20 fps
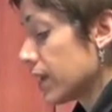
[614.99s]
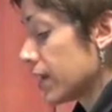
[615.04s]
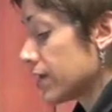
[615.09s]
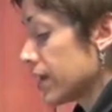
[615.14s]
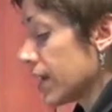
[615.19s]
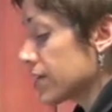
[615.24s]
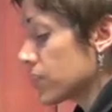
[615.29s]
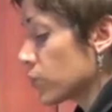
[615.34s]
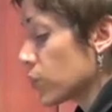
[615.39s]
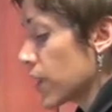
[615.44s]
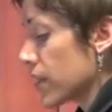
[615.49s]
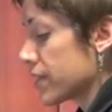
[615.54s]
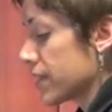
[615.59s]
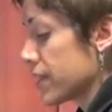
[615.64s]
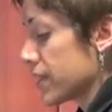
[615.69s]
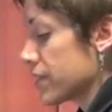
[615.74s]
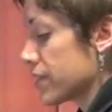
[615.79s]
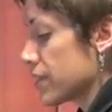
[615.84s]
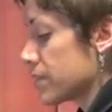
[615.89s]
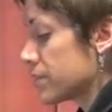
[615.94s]
And that's why
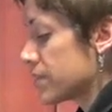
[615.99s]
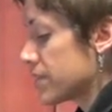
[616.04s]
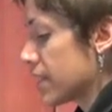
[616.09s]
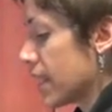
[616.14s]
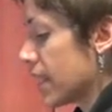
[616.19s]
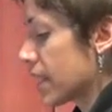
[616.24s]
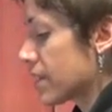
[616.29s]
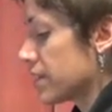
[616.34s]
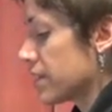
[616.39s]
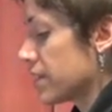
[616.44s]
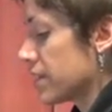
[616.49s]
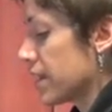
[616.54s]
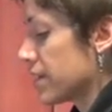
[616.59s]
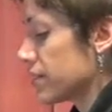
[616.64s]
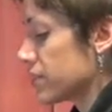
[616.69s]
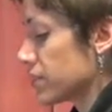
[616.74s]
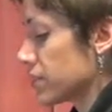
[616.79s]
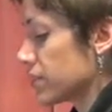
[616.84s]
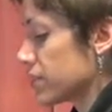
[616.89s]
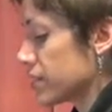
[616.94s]
they end up staying in the
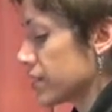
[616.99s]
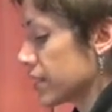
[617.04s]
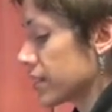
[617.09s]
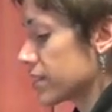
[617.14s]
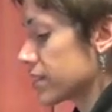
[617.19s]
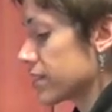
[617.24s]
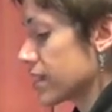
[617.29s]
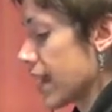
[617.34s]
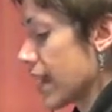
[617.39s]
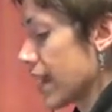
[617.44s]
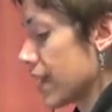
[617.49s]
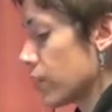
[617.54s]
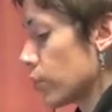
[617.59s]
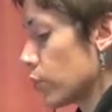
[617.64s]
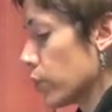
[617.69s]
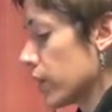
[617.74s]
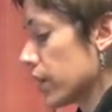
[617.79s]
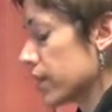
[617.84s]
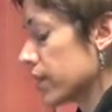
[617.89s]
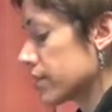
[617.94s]
nest for 6 to 8
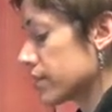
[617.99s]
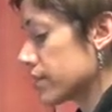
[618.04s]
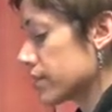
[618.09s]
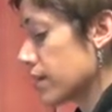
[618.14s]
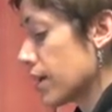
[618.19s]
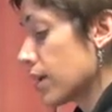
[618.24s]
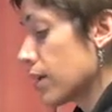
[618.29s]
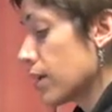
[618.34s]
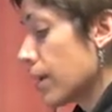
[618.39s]
weeks.